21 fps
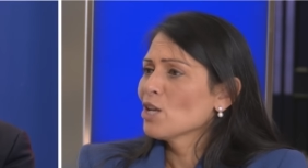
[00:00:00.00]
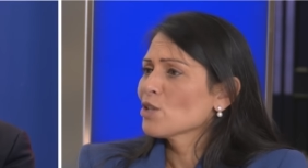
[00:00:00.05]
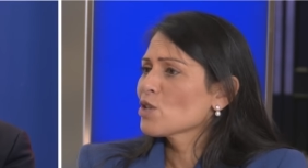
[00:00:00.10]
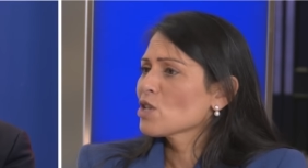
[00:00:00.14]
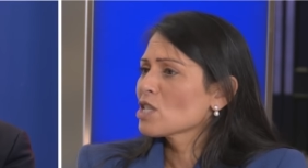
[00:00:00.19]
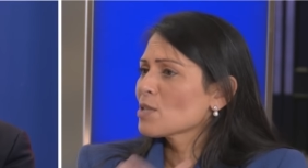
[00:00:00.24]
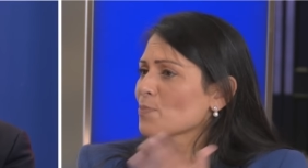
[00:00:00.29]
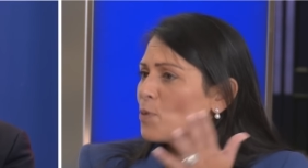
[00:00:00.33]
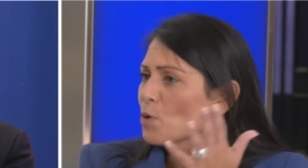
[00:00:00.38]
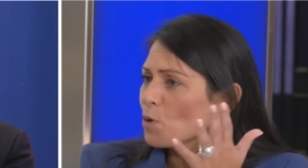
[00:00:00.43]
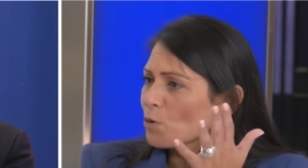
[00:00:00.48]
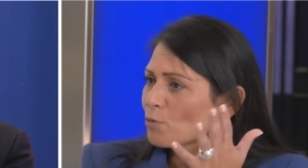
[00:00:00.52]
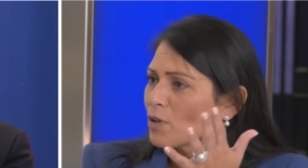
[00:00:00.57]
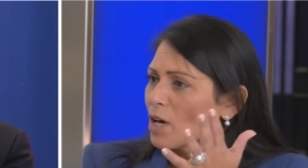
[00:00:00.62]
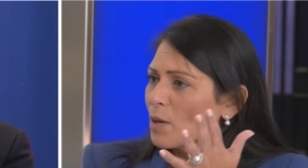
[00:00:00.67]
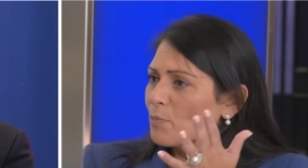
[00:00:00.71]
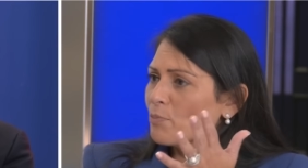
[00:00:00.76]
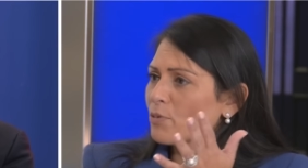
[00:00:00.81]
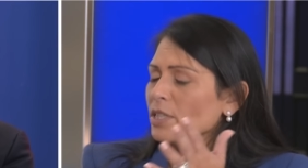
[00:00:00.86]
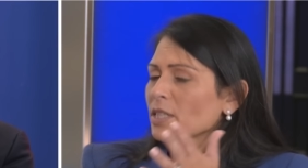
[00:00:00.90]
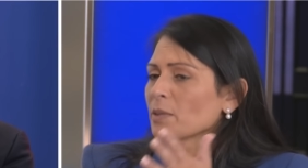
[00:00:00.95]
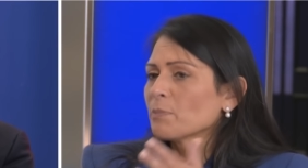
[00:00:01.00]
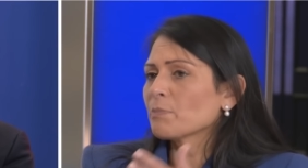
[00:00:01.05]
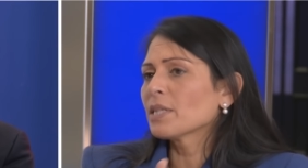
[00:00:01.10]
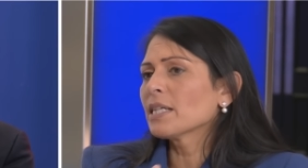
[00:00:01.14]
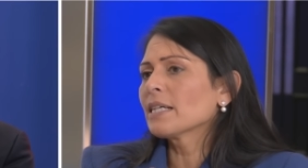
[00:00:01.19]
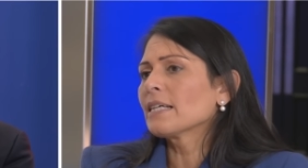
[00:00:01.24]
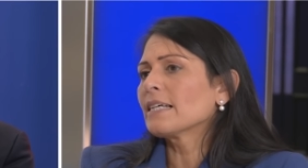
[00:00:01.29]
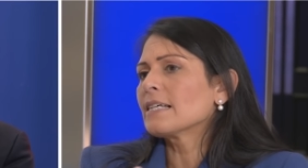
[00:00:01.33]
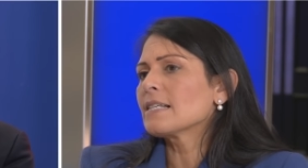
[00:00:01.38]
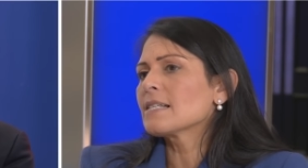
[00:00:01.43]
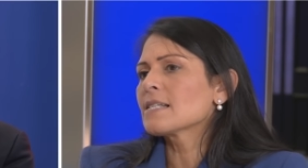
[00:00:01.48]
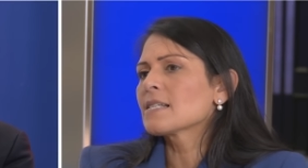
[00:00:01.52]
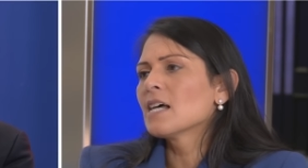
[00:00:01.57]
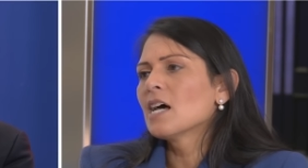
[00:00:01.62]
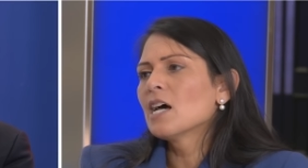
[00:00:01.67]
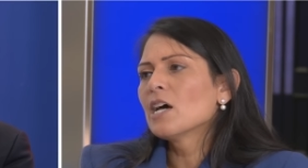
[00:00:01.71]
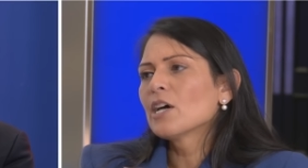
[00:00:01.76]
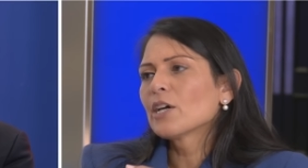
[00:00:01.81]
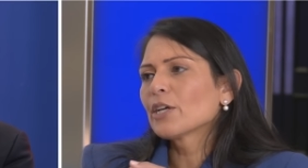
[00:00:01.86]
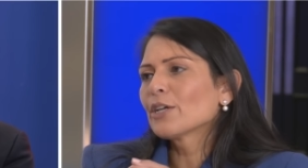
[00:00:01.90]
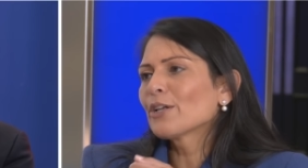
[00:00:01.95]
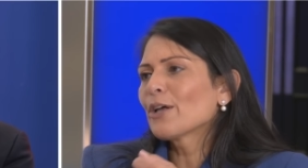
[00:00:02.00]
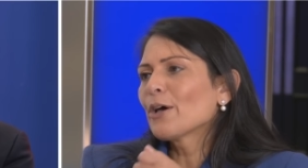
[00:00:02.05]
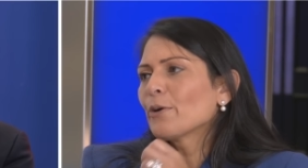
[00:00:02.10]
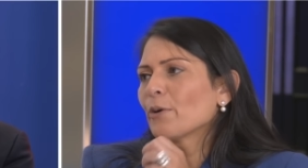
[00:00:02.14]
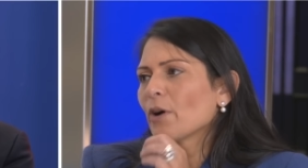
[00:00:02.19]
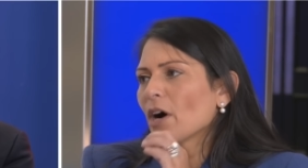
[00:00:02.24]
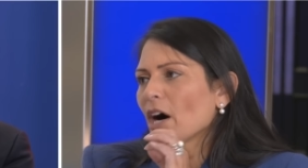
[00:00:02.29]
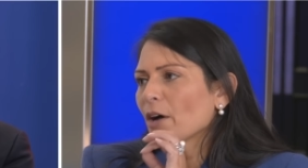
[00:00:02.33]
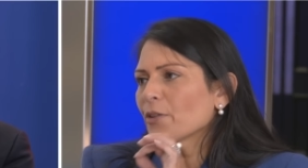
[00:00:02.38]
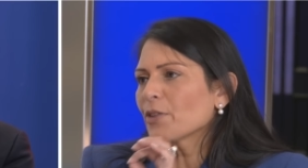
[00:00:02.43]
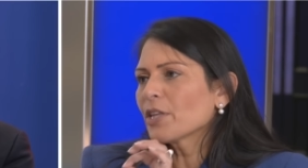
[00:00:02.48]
to support for our brilliant police. You know, I